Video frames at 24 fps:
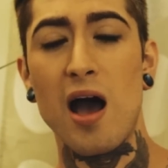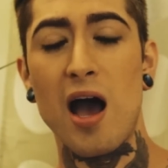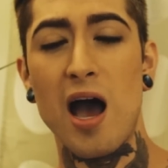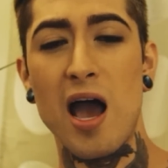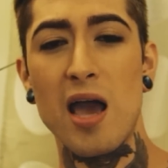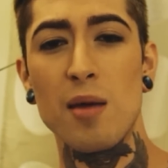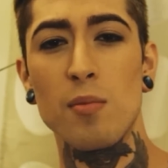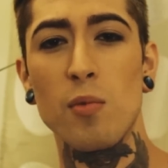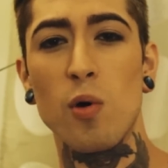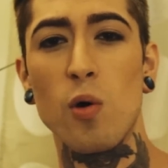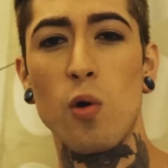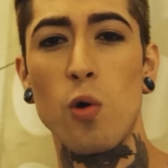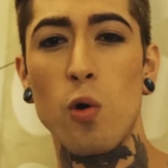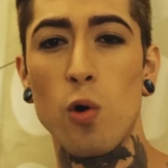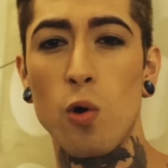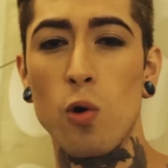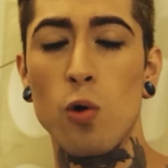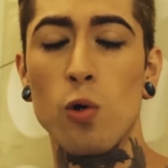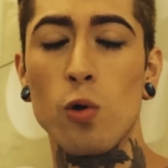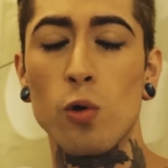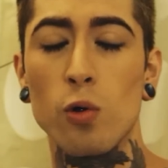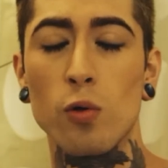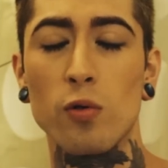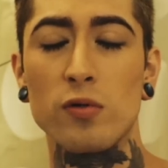I'm a
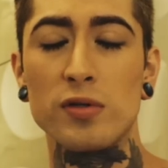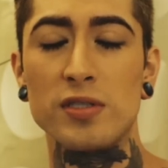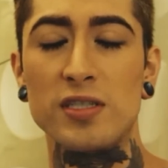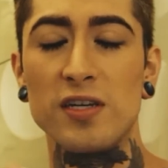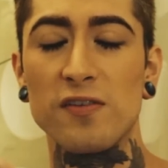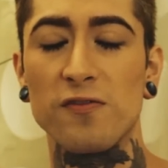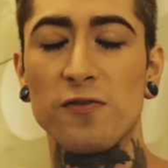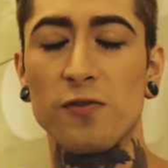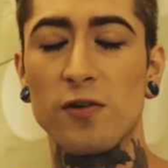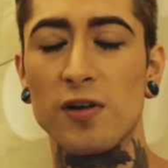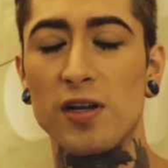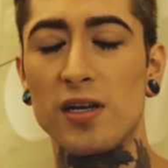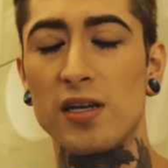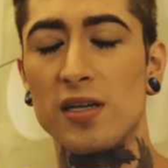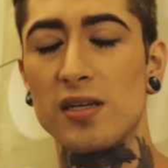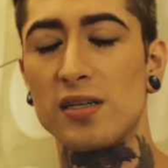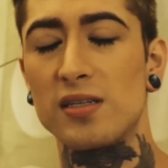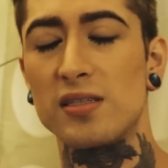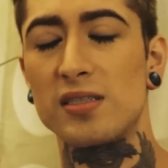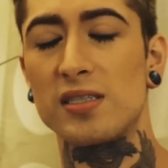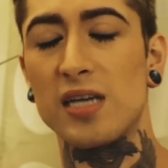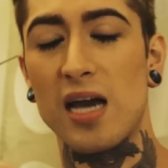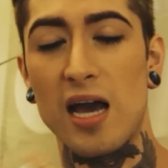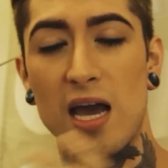whole different
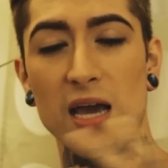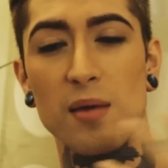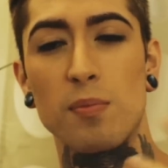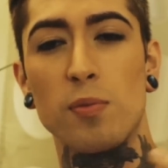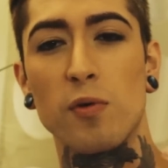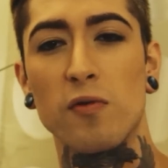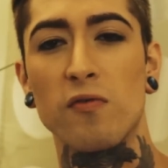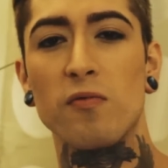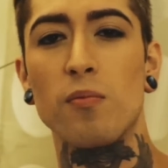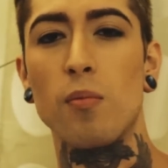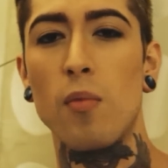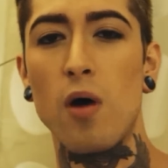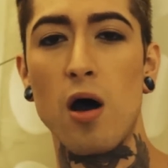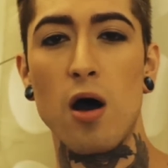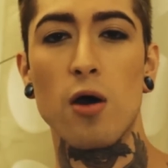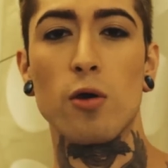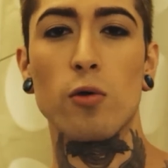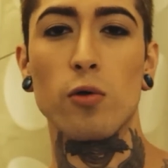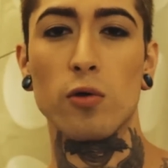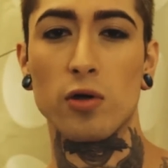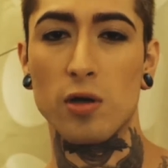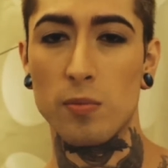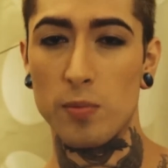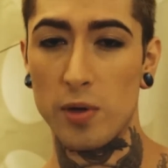type of
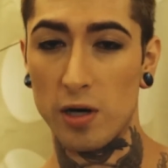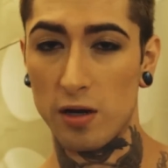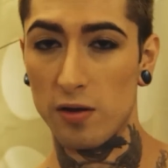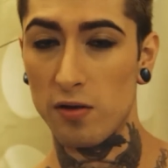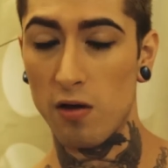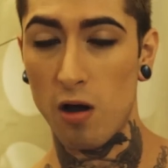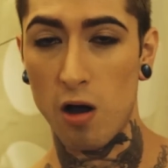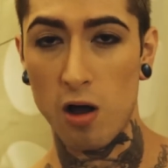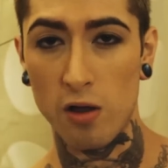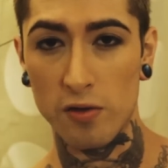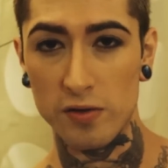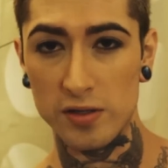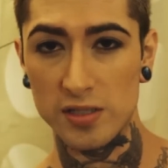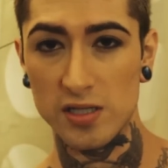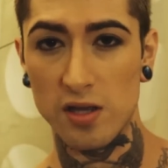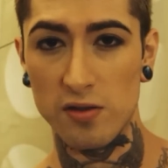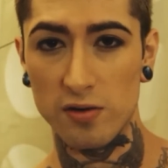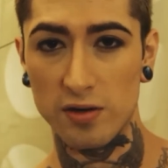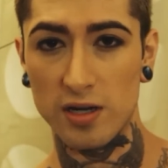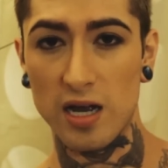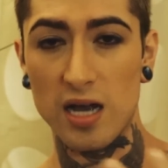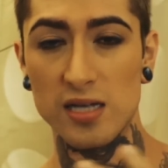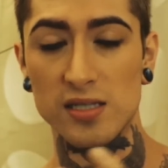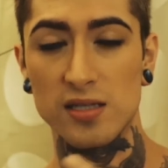model compared to all these
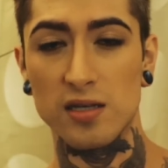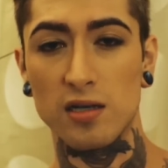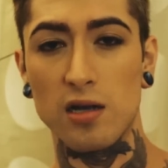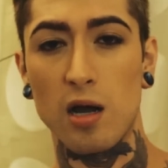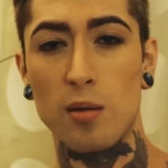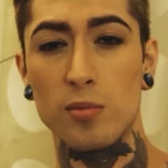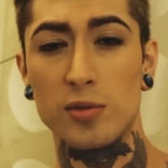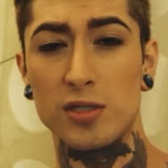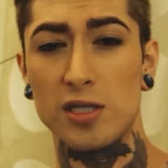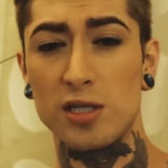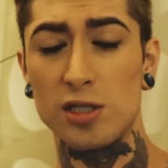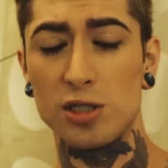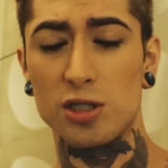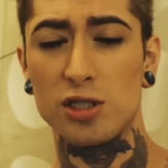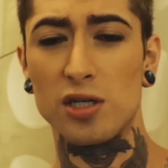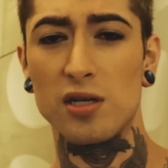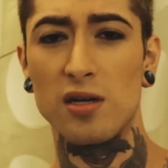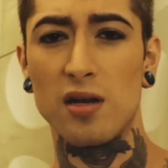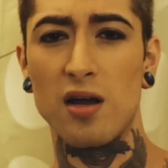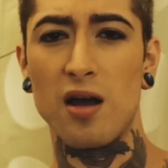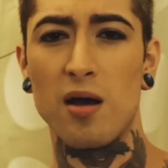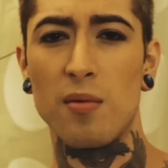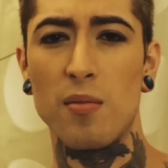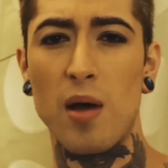other guys in the
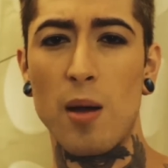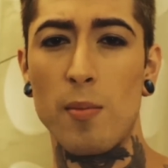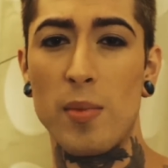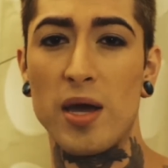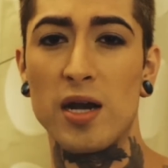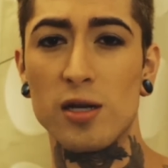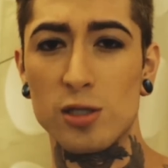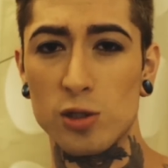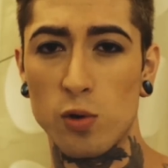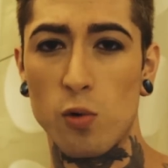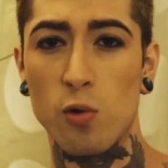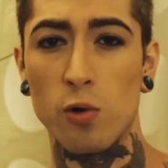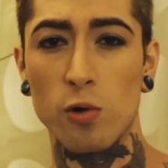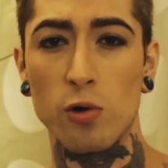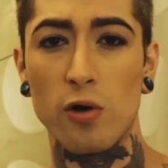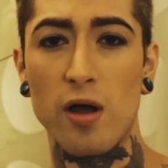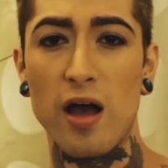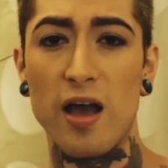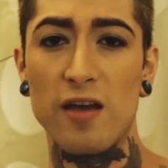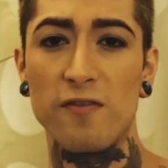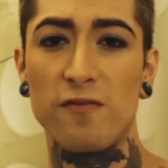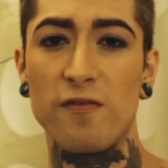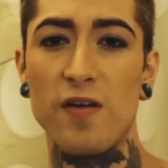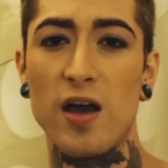competition. I'm editorial
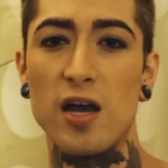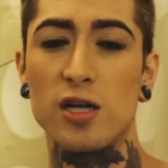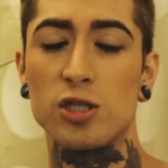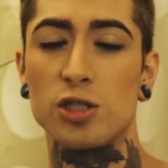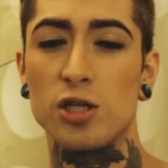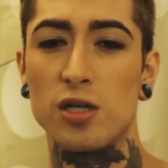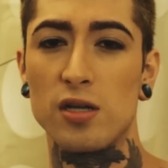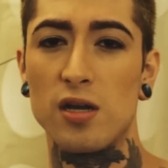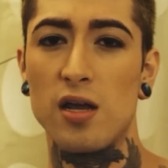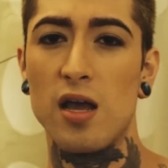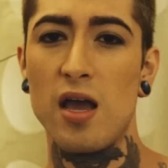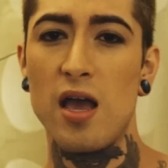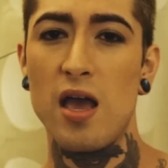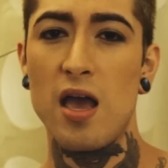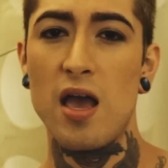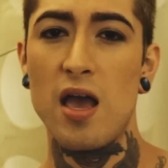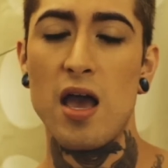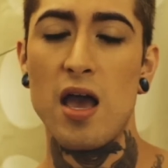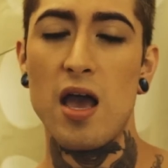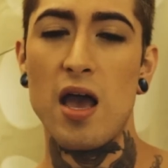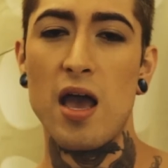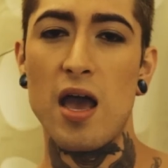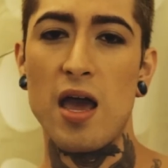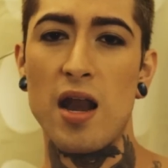high fashion,
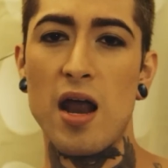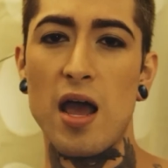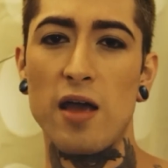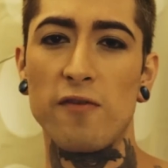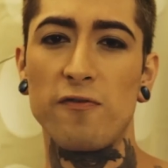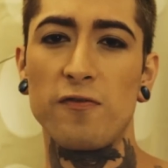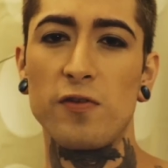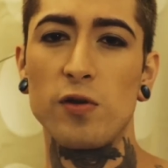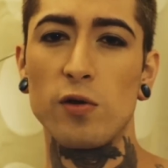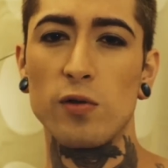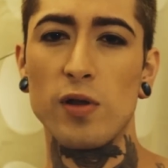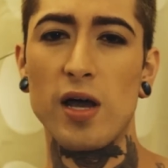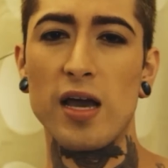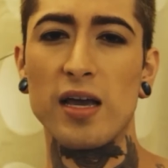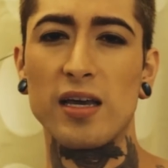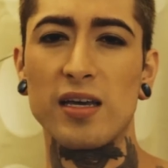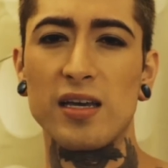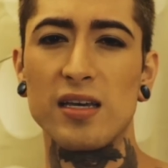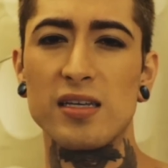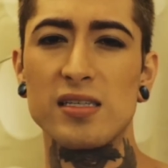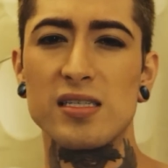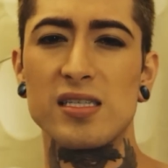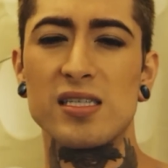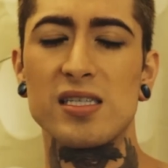and I feel
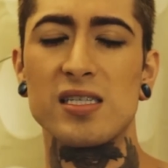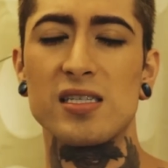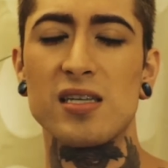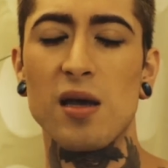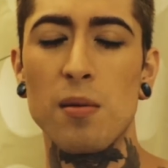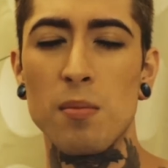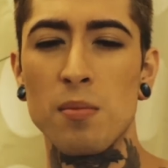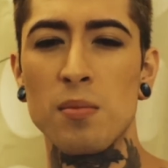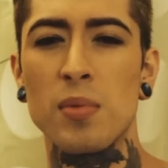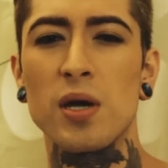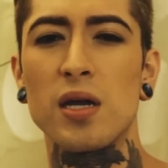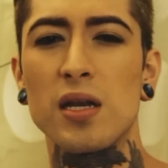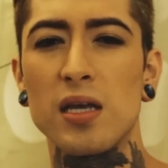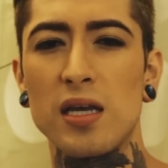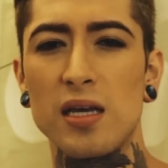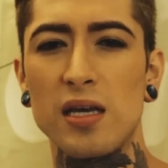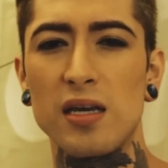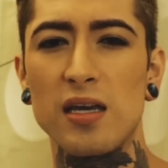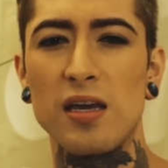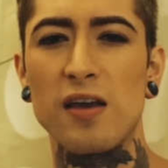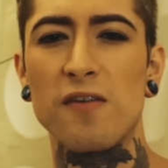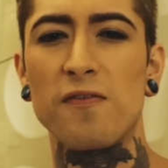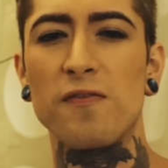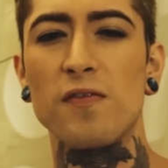like
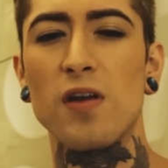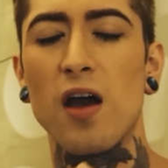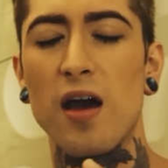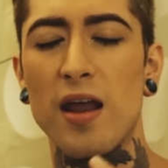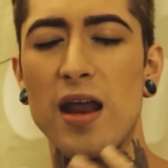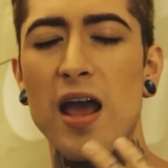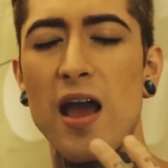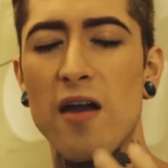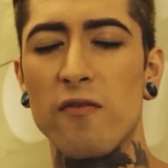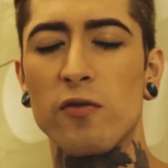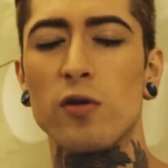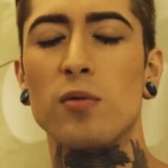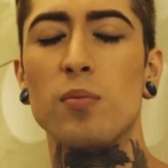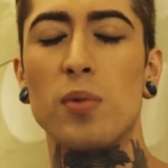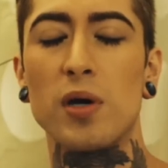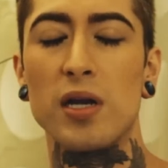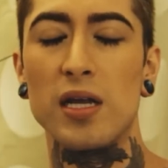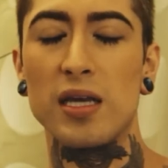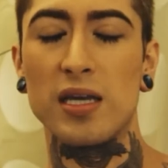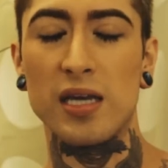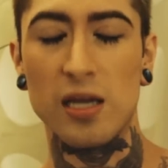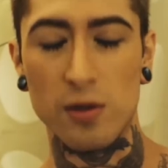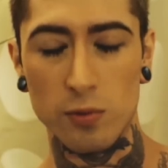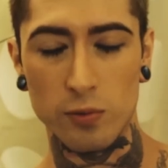somebody, if not
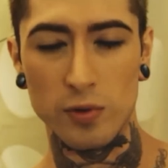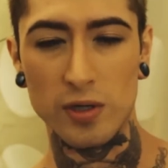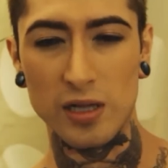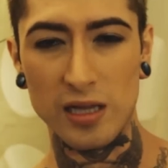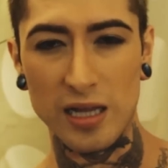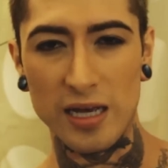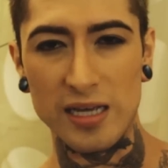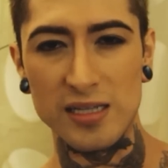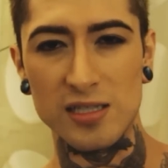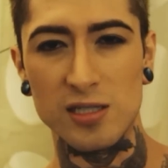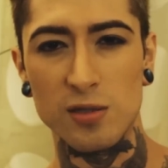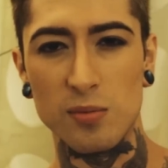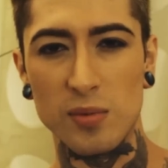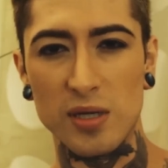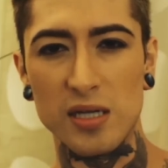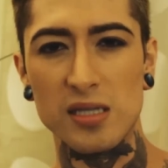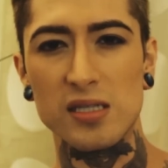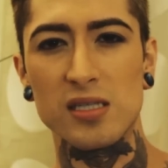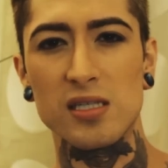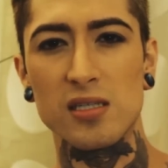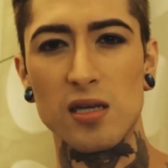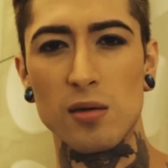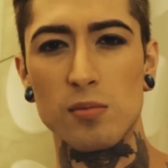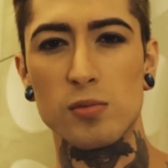everybody, can relate to me
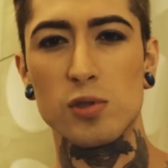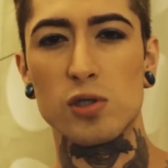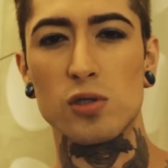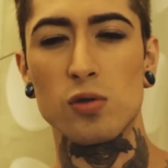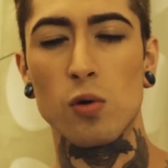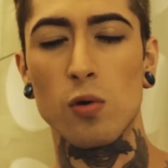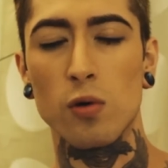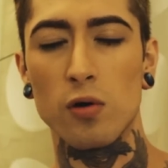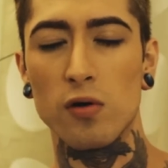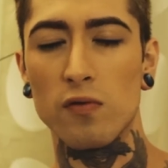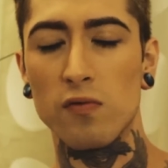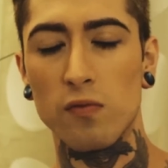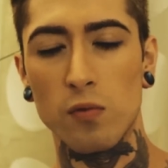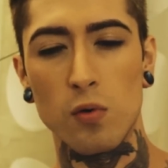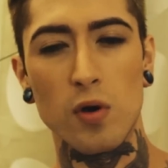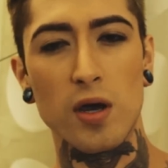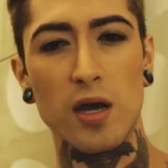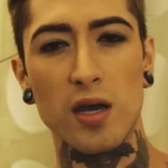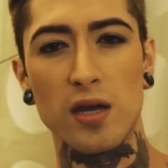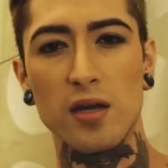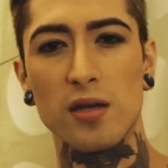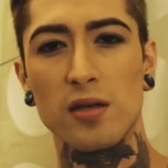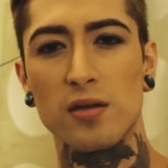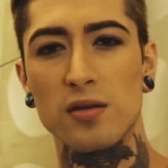in some sort of
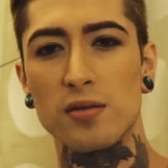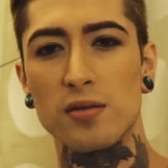way.